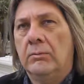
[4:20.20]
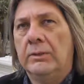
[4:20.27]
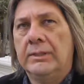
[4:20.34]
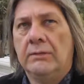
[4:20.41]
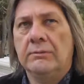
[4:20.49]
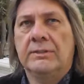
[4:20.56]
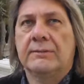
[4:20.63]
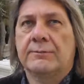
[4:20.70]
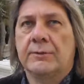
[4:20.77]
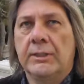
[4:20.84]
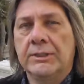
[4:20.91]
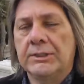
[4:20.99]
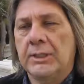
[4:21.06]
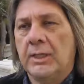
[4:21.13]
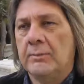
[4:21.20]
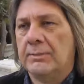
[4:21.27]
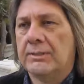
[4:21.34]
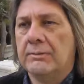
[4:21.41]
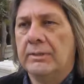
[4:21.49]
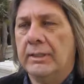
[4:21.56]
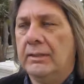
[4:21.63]
We don't differentiate
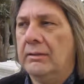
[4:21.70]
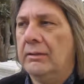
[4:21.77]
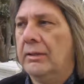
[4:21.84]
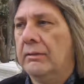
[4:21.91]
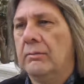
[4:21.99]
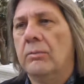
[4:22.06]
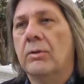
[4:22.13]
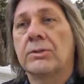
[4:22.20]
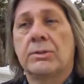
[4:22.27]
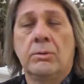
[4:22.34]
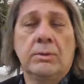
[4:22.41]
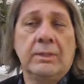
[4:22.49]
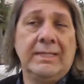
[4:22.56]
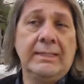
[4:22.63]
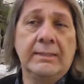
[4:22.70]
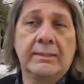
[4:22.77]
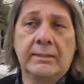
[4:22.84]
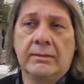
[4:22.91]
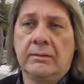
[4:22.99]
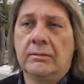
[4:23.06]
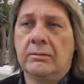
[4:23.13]
between what's called an
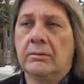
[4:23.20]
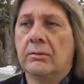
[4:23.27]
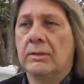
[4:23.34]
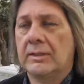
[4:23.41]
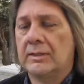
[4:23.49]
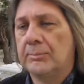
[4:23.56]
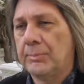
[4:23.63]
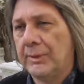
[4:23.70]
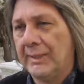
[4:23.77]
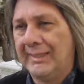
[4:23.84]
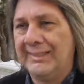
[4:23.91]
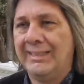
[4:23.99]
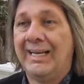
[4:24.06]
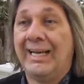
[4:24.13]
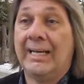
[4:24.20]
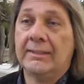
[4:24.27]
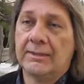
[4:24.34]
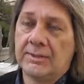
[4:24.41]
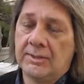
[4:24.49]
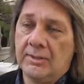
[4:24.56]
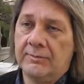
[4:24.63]
incident or a complaint and
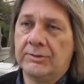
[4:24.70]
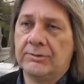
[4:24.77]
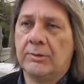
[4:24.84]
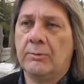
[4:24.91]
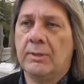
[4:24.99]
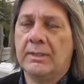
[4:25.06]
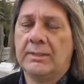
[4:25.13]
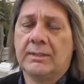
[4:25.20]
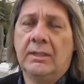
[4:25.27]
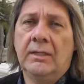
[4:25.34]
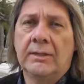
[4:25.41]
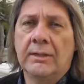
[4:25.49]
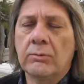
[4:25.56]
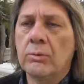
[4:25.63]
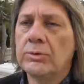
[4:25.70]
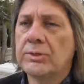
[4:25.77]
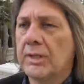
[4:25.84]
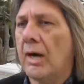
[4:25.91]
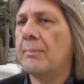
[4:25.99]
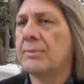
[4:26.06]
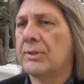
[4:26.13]
a service request. They're all
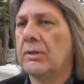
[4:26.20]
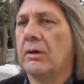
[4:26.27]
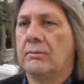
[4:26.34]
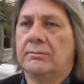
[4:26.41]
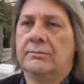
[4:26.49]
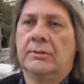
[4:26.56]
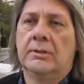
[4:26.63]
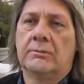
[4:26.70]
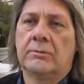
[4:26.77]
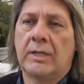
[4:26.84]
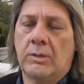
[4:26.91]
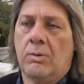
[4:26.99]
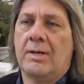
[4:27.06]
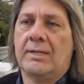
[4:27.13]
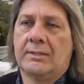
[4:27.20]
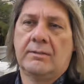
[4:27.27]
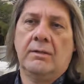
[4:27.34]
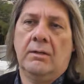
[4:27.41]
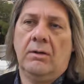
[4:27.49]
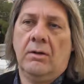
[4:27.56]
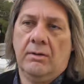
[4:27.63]
types of requests
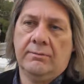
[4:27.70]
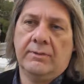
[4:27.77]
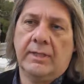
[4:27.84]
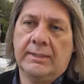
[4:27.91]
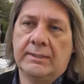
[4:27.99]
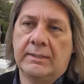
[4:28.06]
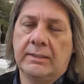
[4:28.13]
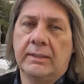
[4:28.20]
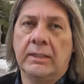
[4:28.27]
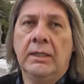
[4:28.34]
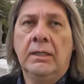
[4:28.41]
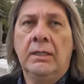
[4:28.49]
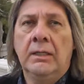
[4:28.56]
of IT.